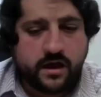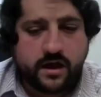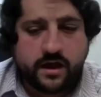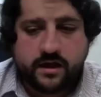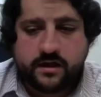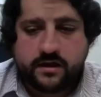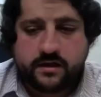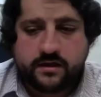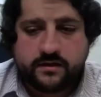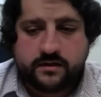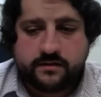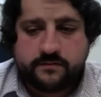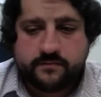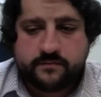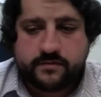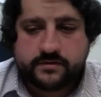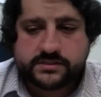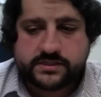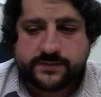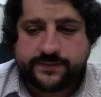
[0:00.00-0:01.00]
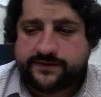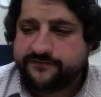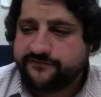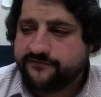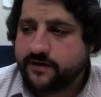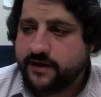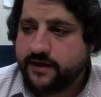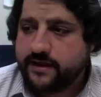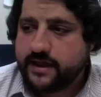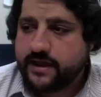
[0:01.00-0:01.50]
Um, to be
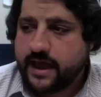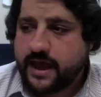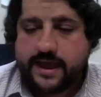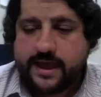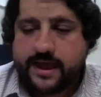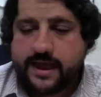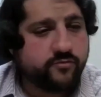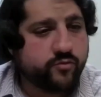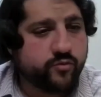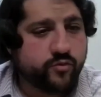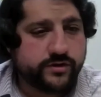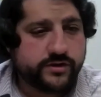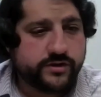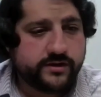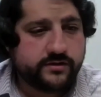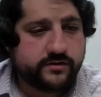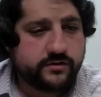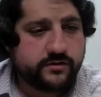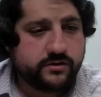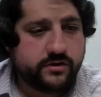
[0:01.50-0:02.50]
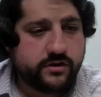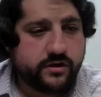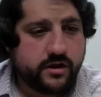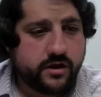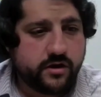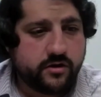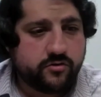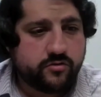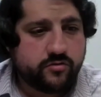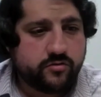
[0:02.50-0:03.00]
frank, I wouldn't
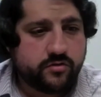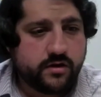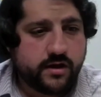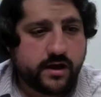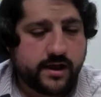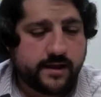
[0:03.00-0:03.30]
know.